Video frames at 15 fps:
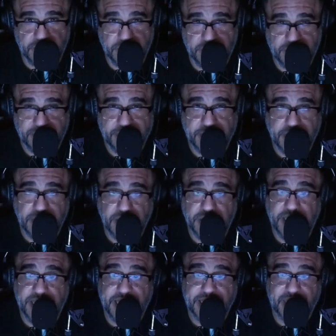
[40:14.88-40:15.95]
than
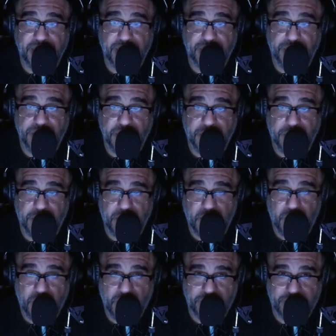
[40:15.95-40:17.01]
looking at the real
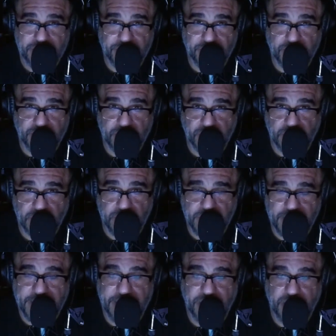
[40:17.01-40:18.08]
cause and root
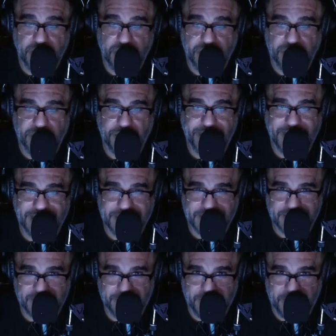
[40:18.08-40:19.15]
and who's bringing this
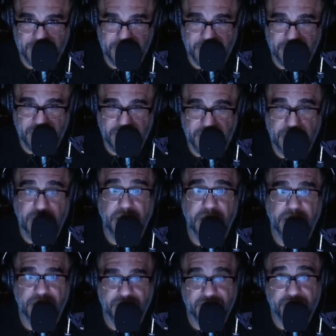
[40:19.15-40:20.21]
about.
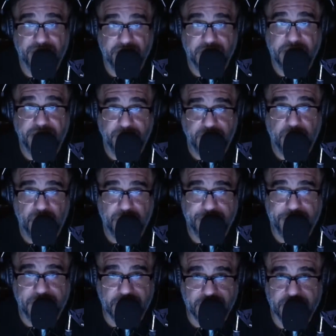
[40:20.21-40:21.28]
The fucking rule
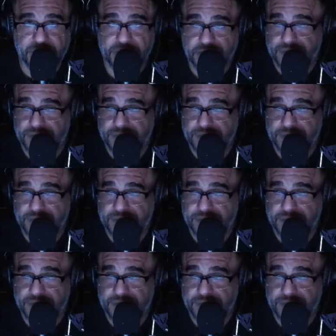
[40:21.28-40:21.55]
makers.